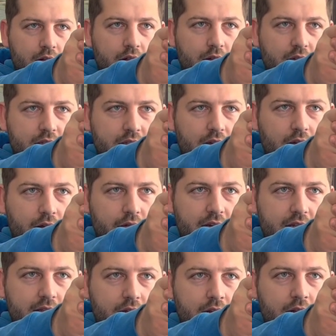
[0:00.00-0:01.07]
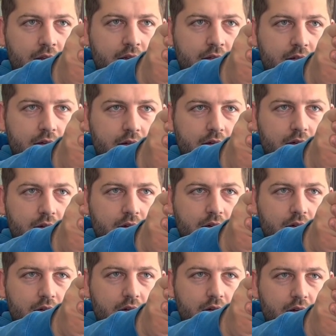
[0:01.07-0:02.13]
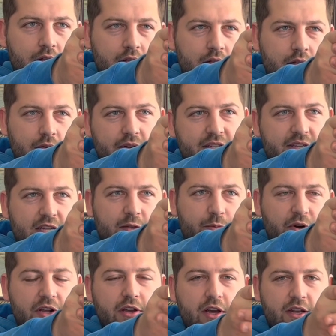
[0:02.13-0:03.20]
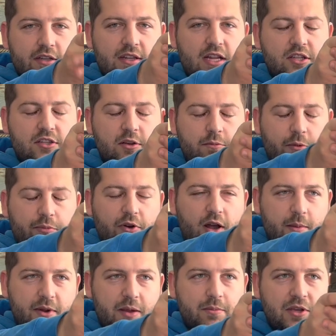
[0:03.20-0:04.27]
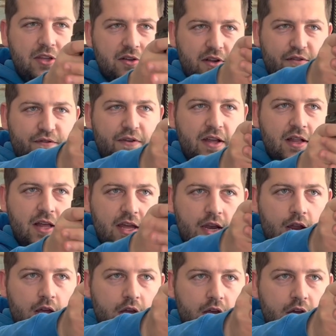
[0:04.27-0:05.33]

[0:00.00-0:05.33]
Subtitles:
Let's see how the reset is. The reset's pretty good. It's not super prominent, but you can feel it.